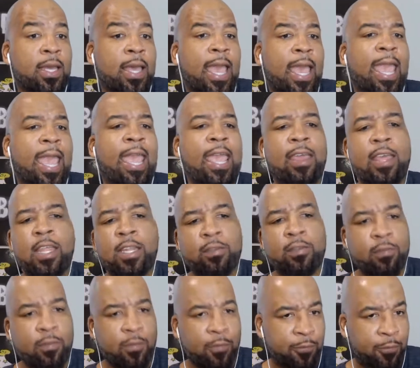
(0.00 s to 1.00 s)
And
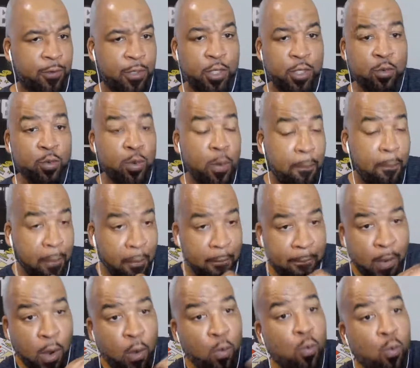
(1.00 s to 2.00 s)
for you to
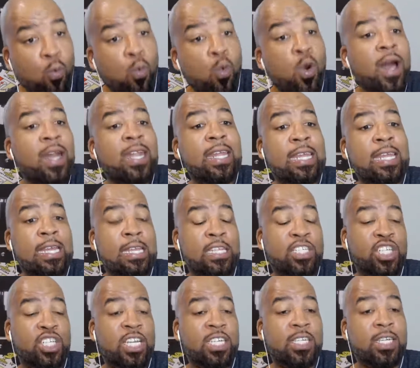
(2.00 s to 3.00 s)
promote one
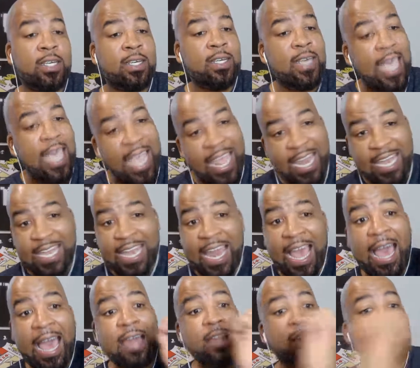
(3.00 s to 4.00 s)
agenda and not